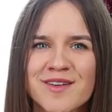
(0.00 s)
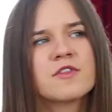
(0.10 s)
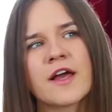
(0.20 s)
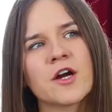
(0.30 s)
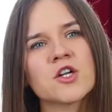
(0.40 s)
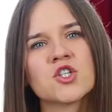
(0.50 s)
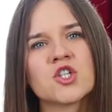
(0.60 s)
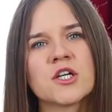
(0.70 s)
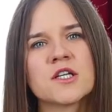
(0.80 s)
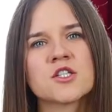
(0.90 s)
Flare
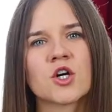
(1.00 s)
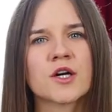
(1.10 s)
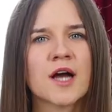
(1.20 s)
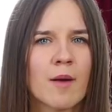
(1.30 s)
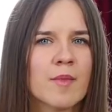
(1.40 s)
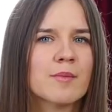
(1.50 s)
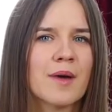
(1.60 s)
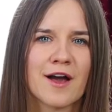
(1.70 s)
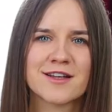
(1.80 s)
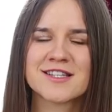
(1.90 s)
jeans are coming
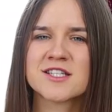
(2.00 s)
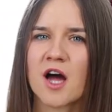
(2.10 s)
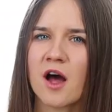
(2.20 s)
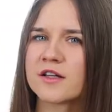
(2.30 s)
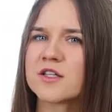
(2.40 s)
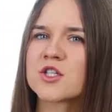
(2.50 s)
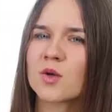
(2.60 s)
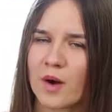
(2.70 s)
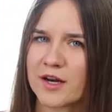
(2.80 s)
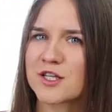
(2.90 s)
back in style in
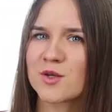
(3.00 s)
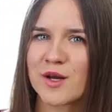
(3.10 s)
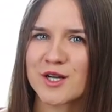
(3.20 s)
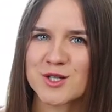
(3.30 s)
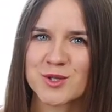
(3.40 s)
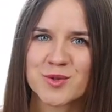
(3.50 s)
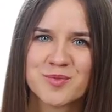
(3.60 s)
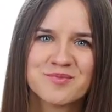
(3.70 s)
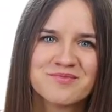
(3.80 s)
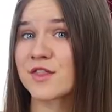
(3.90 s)
2022.
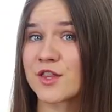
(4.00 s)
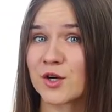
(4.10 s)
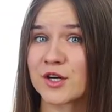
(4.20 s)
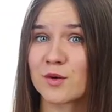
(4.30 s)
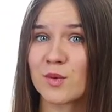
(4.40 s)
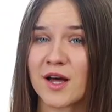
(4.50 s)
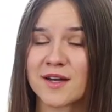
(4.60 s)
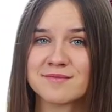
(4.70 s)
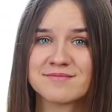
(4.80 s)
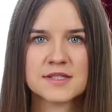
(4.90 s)

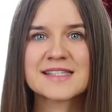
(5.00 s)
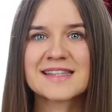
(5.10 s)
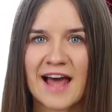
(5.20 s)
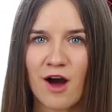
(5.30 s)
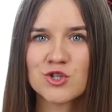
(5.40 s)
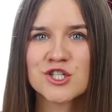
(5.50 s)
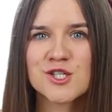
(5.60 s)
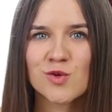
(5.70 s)
31. Slouchy